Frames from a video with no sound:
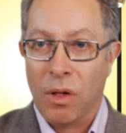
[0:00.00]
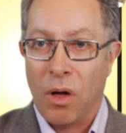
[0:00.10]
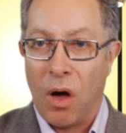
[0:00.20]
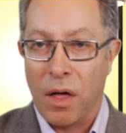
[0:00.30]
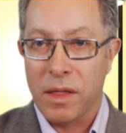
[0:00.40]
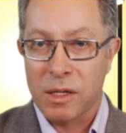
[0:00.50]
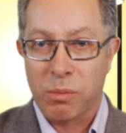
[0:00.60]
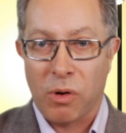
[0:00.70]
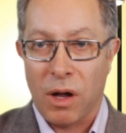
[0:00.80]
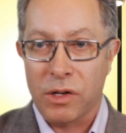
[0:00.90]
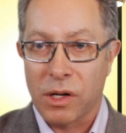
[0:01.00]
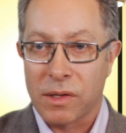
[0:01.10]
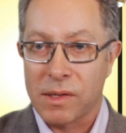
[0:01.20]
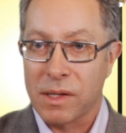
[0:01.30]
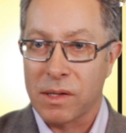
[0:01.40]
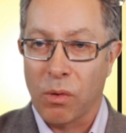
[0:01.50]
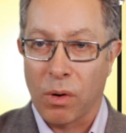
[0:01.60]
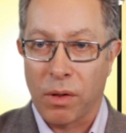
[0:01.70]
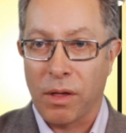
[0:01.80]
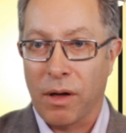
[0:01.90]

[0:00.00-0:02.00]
on these projects is north